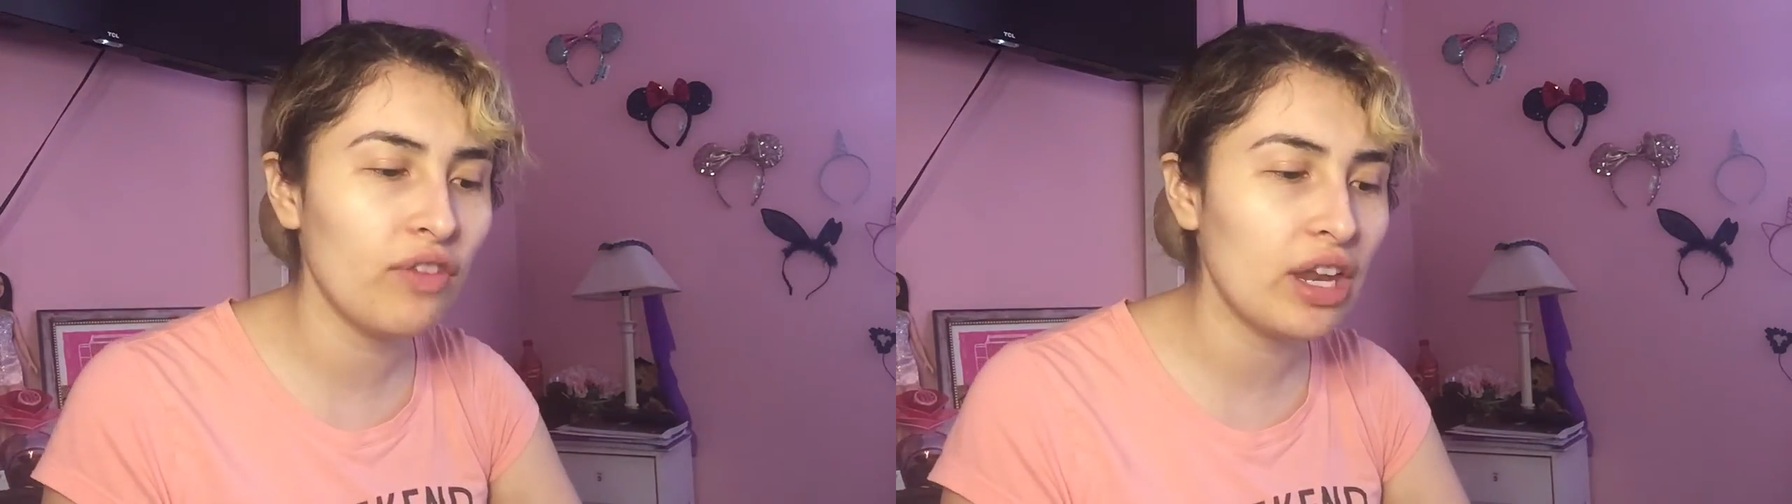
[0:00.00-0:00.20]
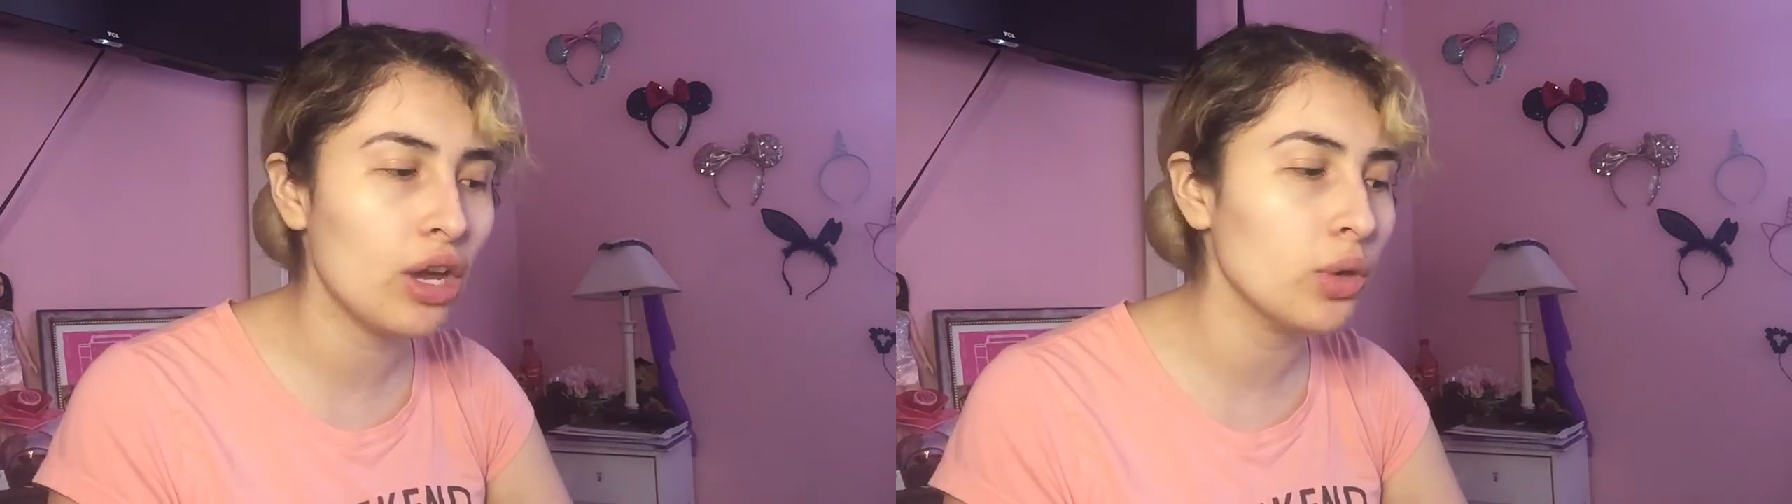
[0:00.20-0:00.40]

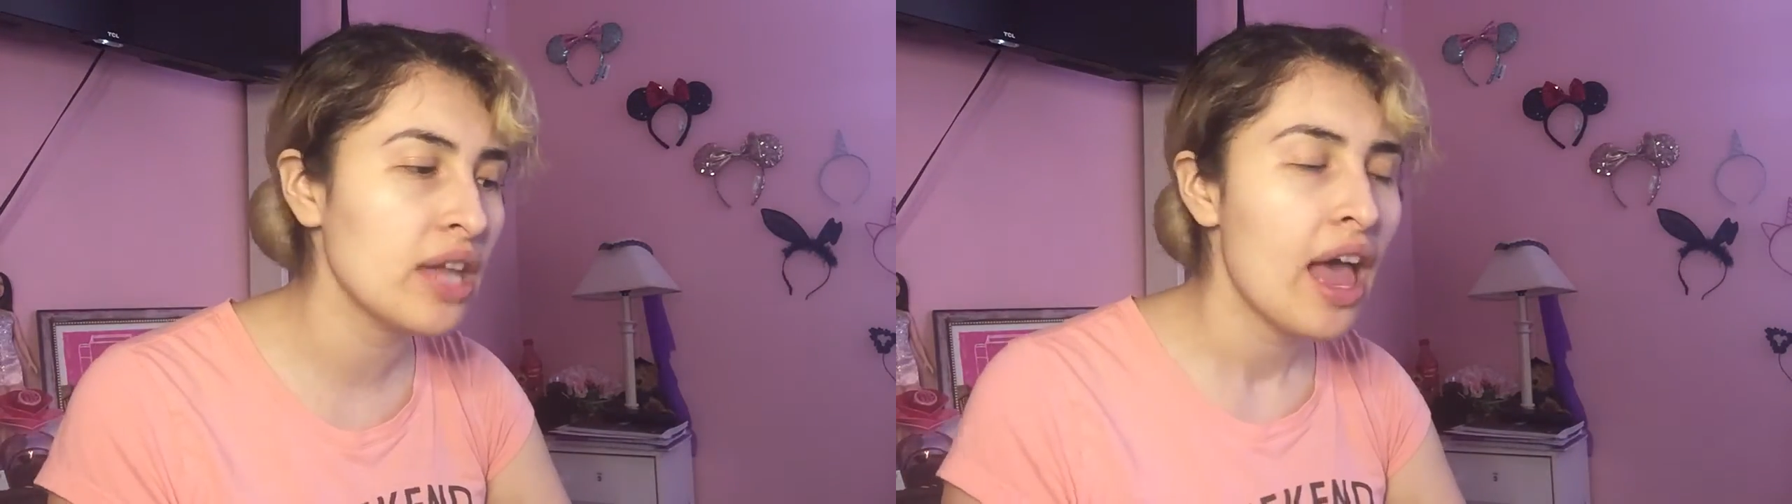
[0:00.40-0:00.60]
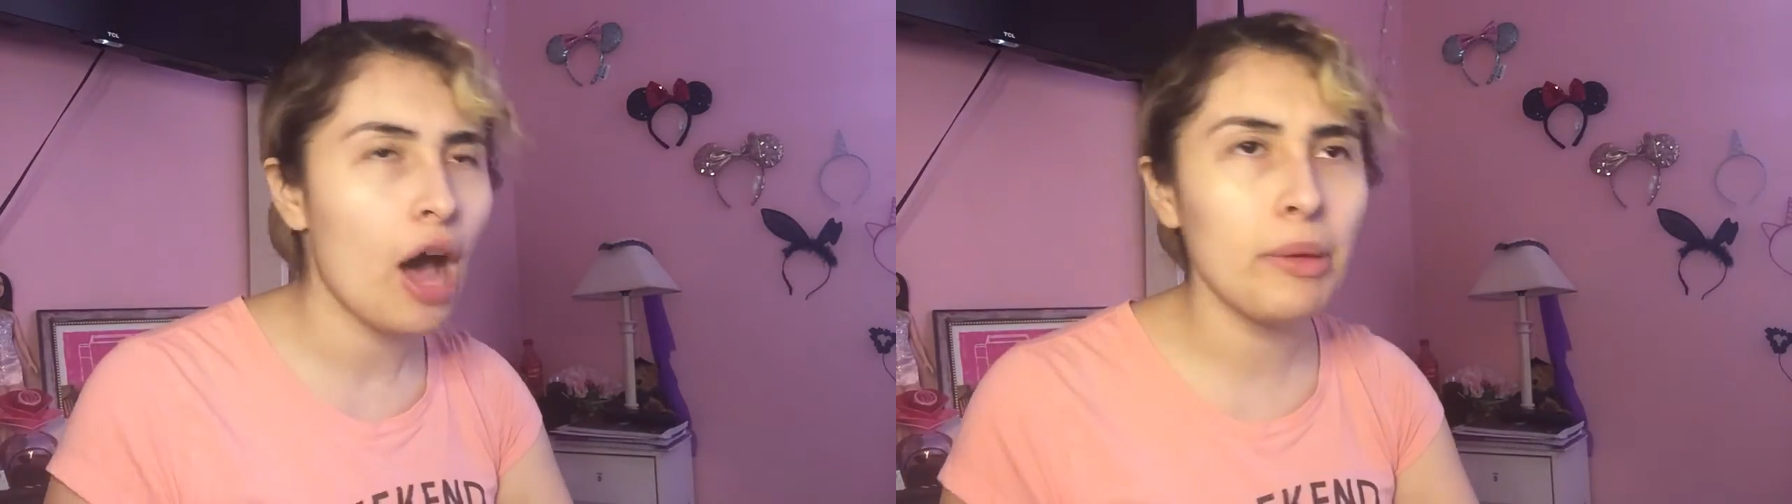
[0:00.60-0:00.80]

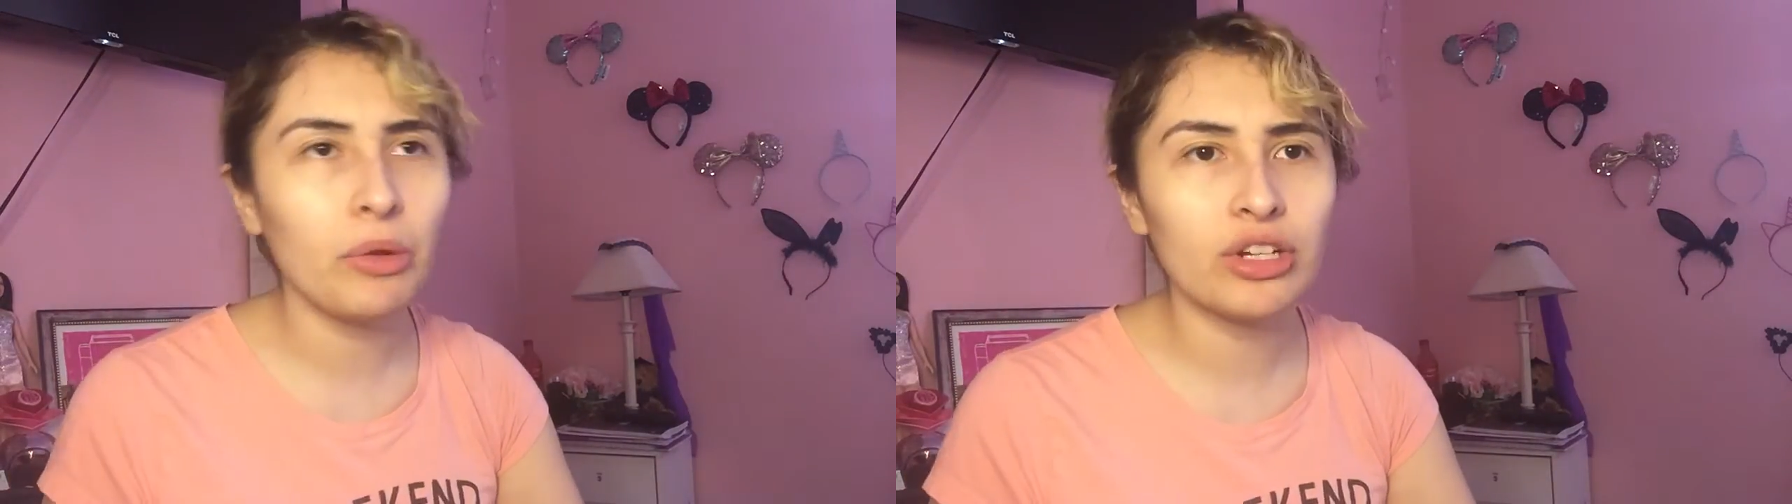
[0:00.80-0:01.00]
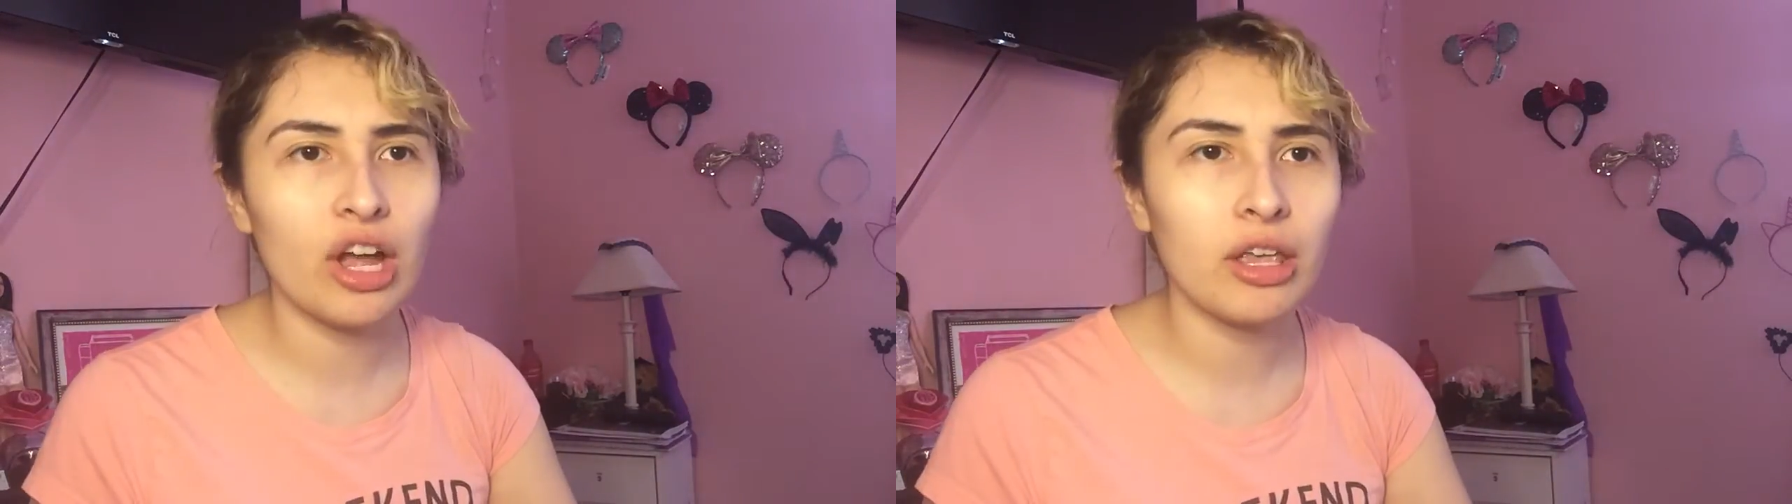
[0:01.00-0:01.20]
videos how
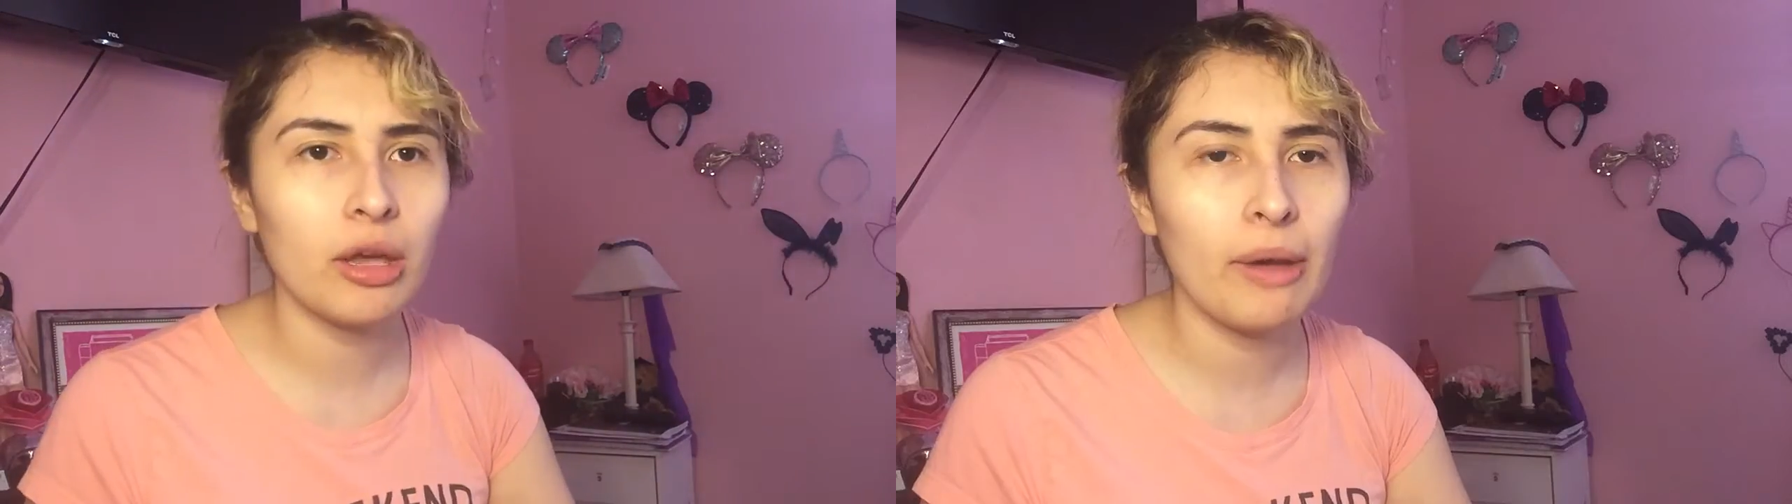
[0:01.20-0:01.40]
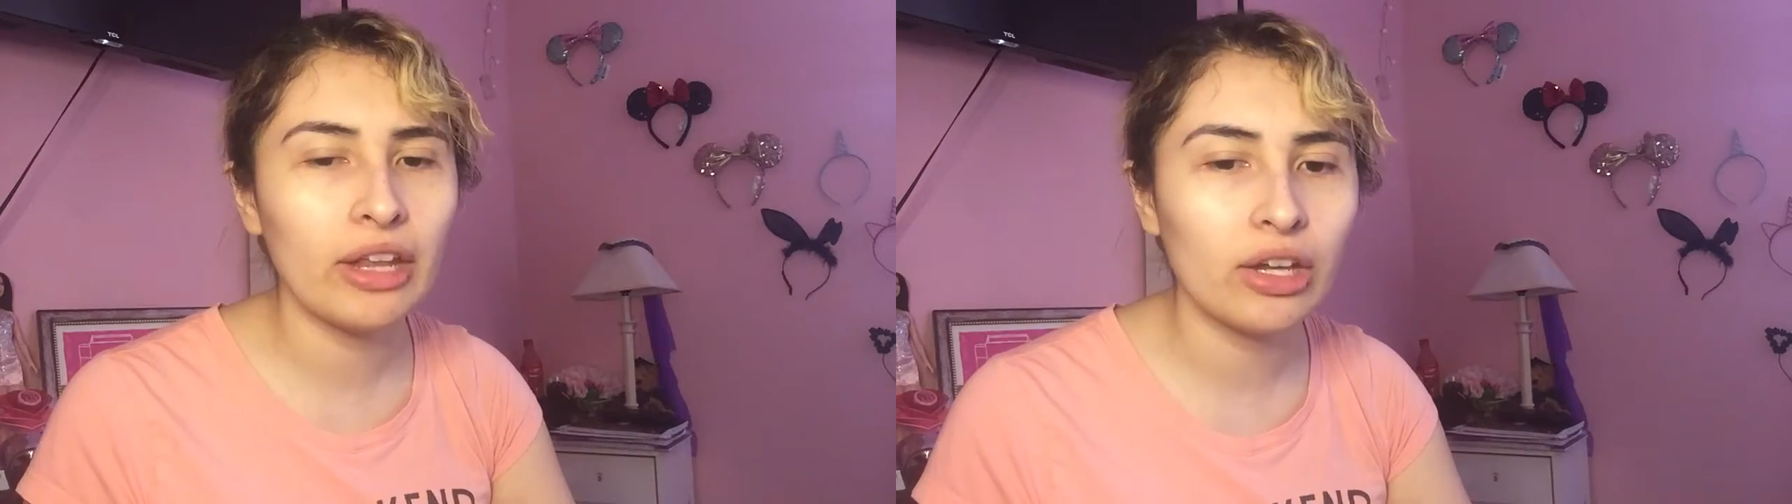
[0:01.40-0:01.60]
people are
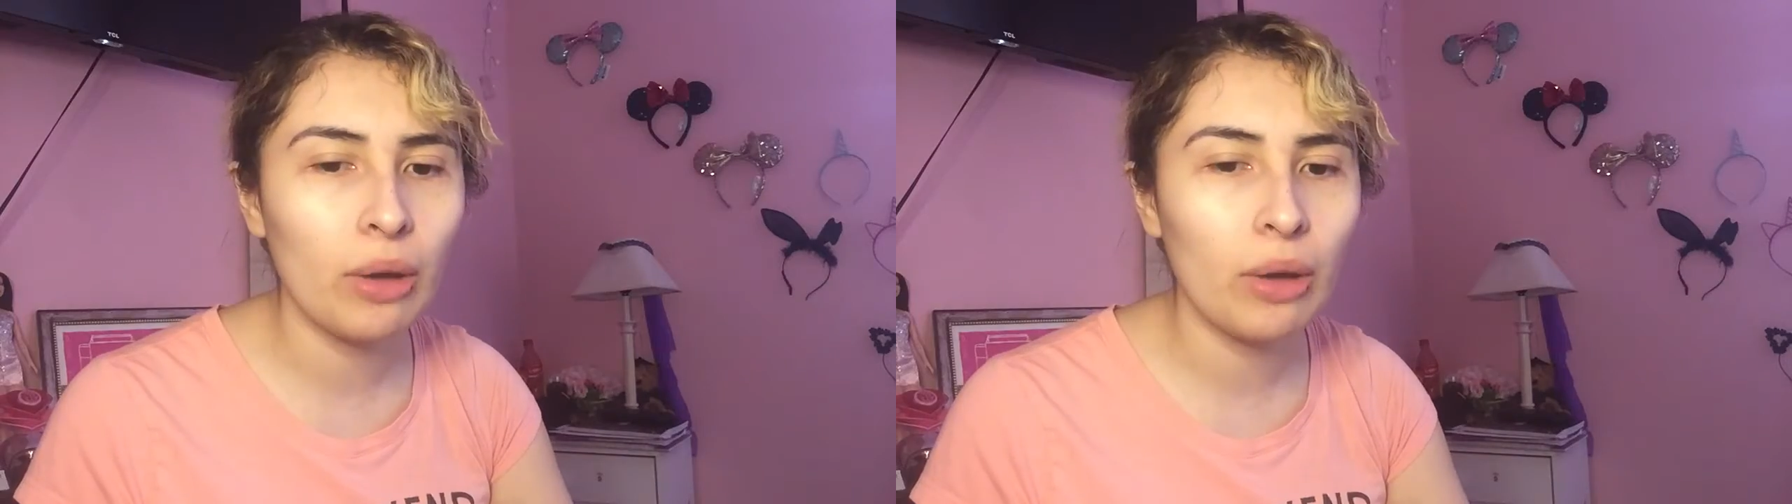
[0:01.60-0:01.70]
talking about like,